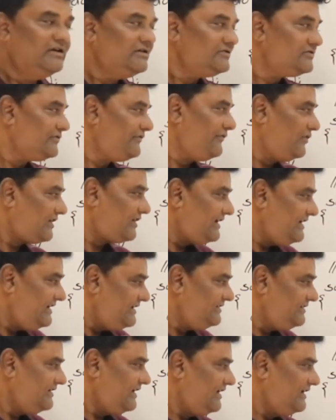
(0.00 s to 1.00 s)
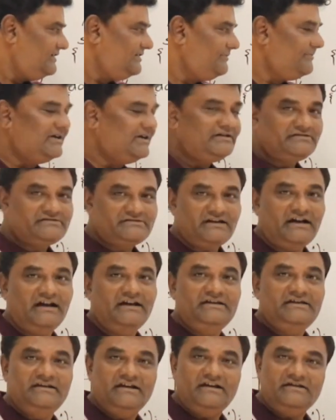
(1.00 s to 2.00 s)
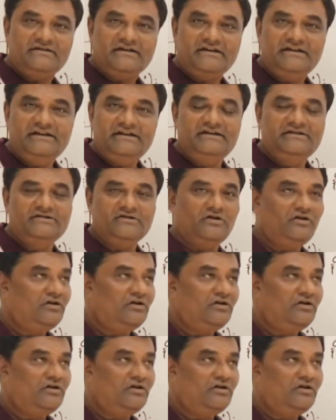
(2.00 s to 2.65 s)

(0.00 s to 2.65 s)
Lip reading: So for reading the elements, I can read